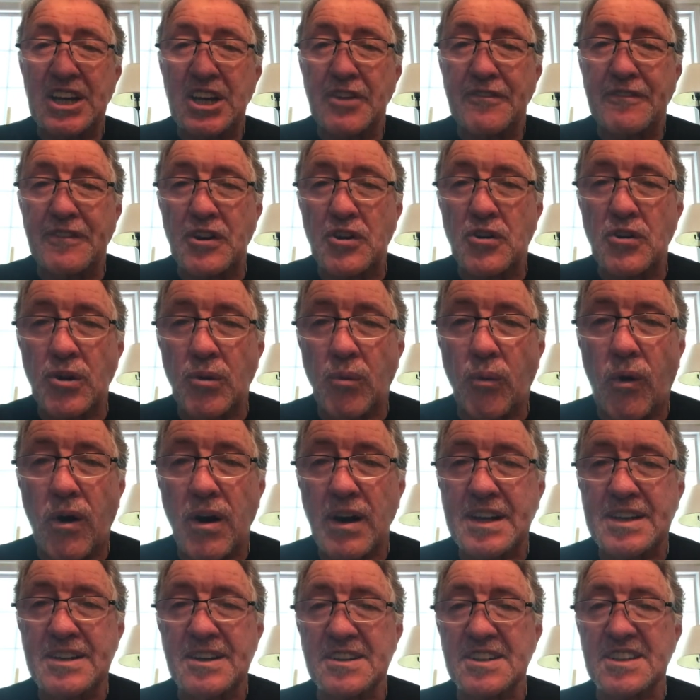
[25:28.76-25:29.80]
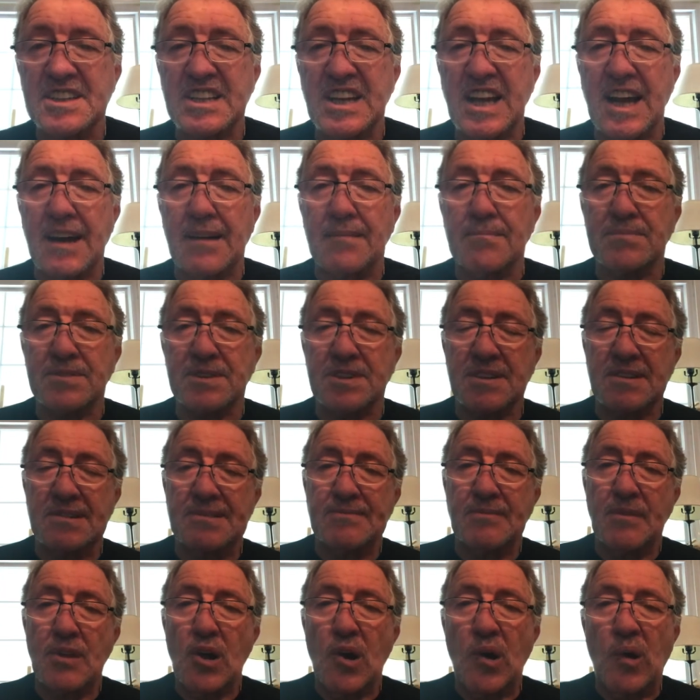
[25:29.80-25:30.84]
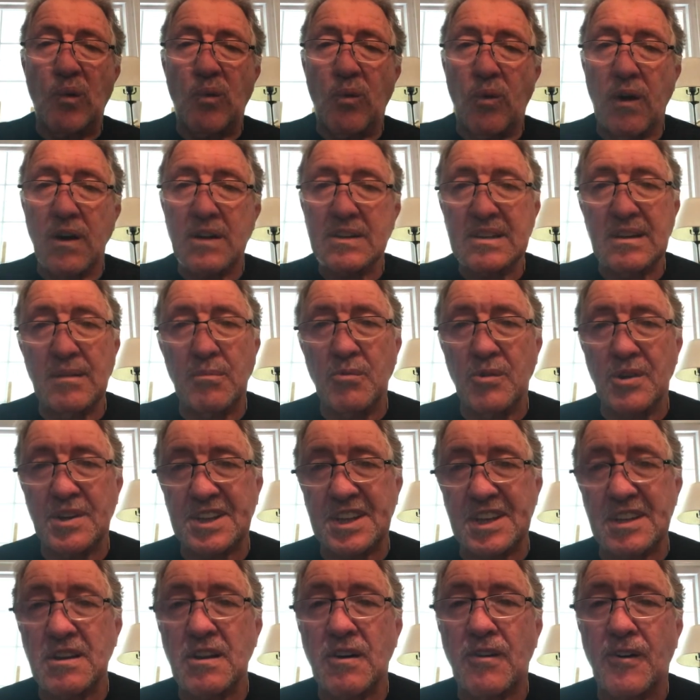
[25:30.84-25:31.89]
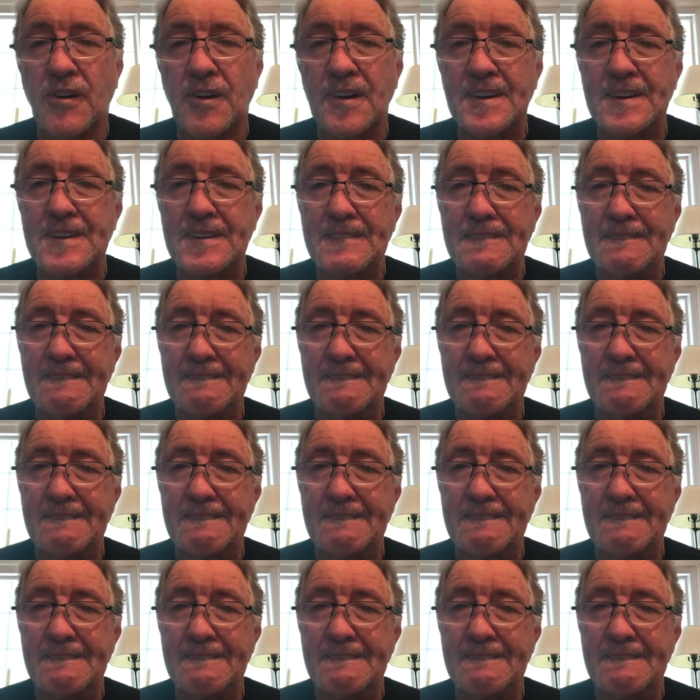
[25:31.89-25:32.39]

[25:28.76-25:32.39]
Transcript: if you're going to walk your steps, walk them with the Lord.